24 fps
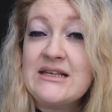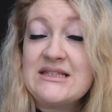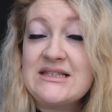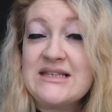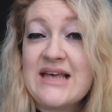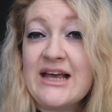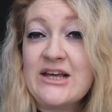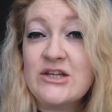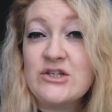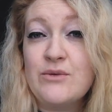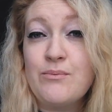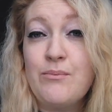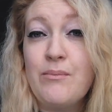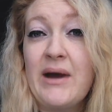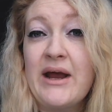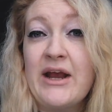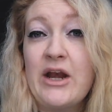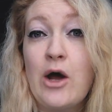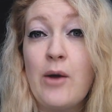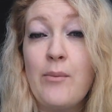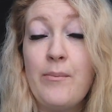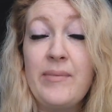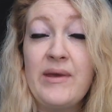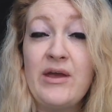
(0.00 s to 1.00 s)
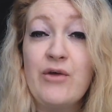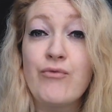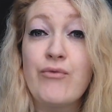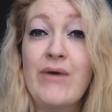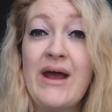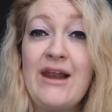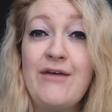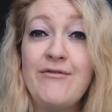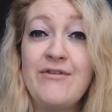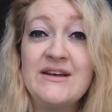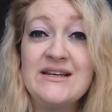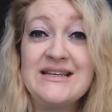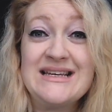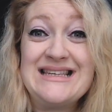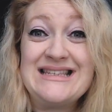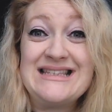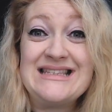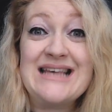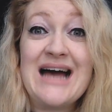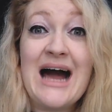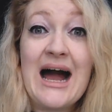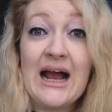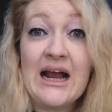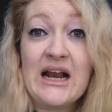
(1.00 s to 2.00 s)
section might not be relevant
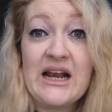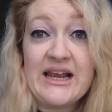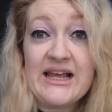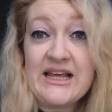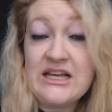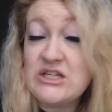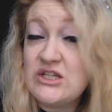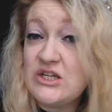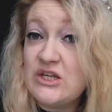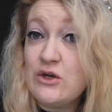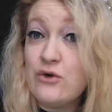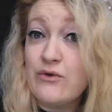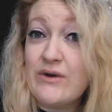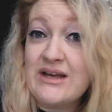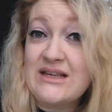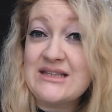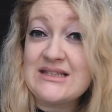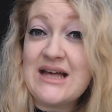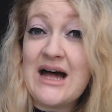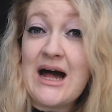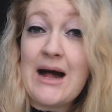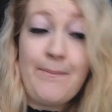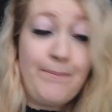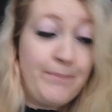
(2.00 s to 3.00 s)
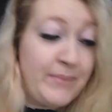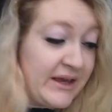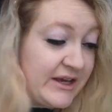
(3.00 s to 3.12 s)
exactly to your exam,